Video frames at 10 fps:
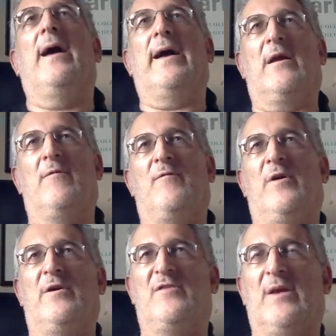and
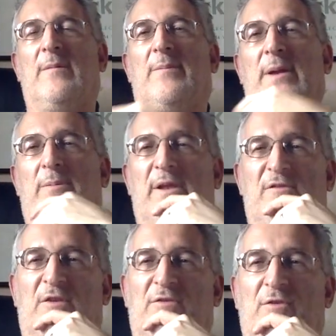converting people
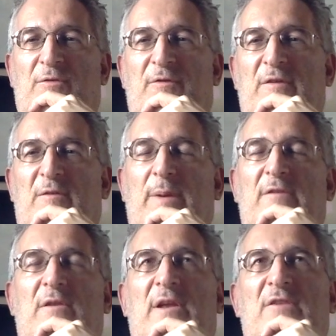into sort of
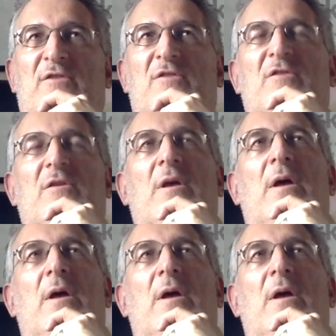fundamentalists.